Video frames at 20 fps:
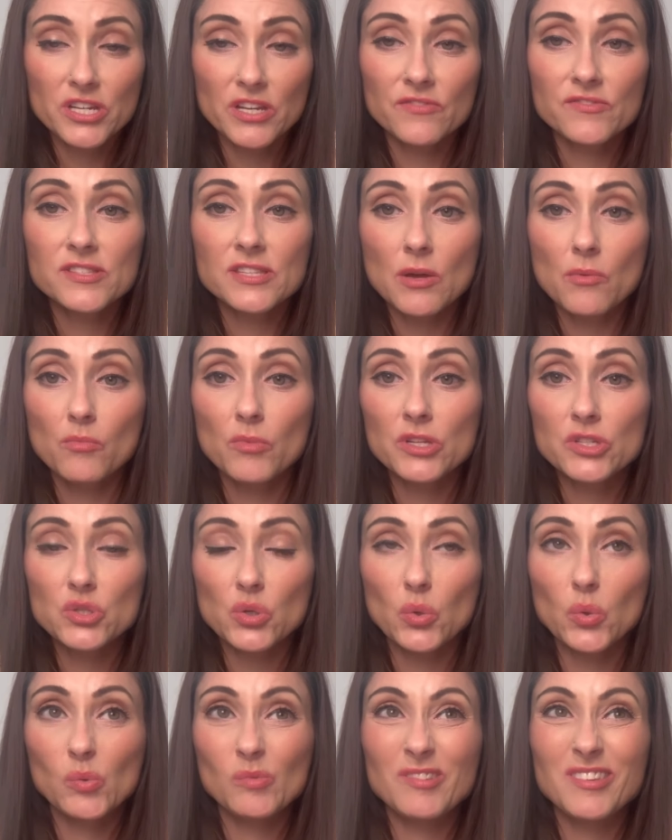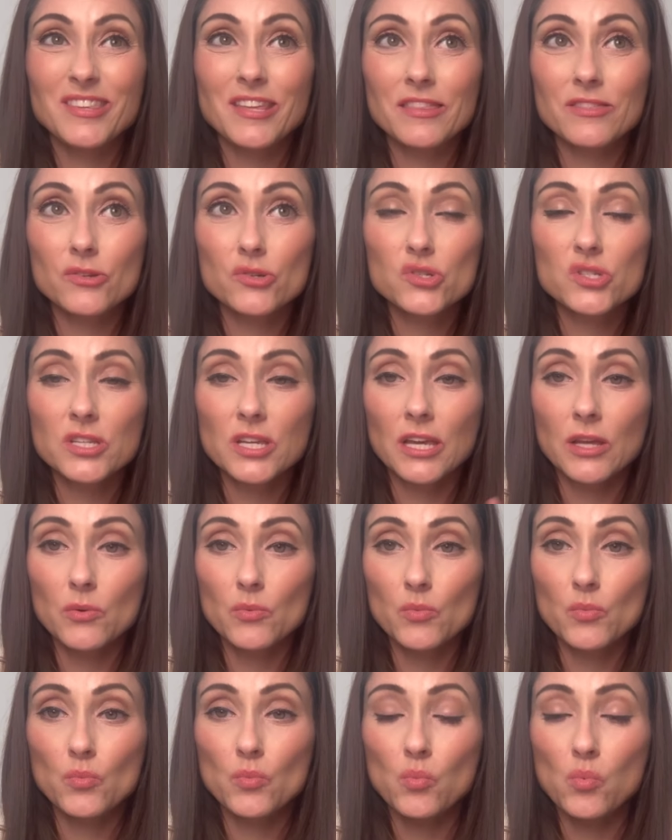if someone told me that their
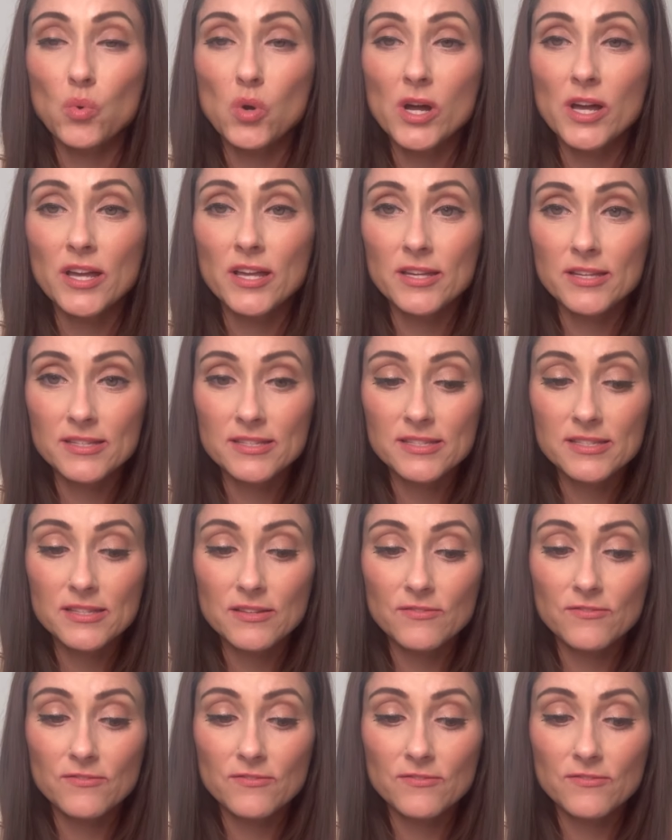skin was